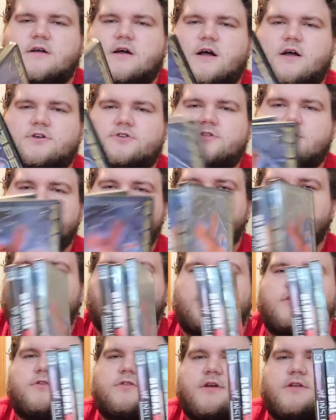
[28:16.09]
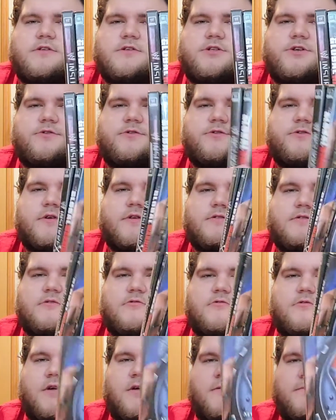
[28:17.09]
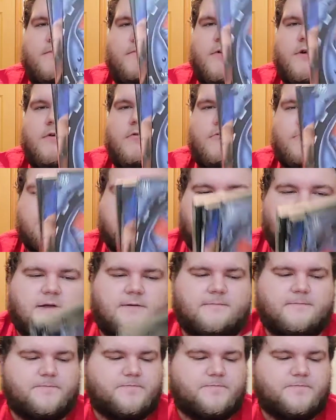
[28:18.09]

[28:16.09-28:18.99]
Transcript: Uh, 2001, 2002, and 2003. What a cool set.